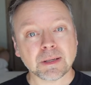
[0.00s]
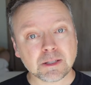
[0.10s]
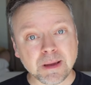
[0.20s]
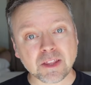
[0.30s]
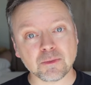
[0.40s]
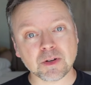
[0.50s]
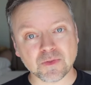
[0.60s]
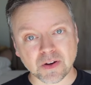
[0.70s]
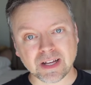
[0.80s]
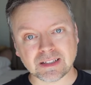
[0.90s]
But the bathroom was
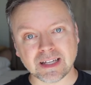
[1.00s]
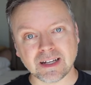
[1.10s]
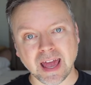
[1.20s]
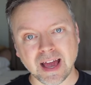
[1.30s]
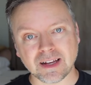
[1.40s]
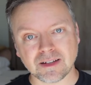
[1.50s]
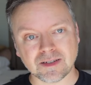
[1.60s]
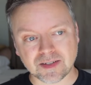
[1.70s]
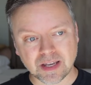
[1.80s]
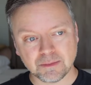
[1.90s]
very clean and
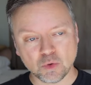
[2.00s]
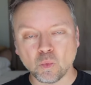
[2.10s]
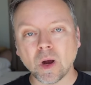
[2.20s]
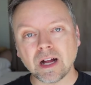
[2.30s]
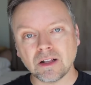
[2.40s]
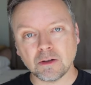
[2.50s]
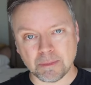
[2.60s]
seemed well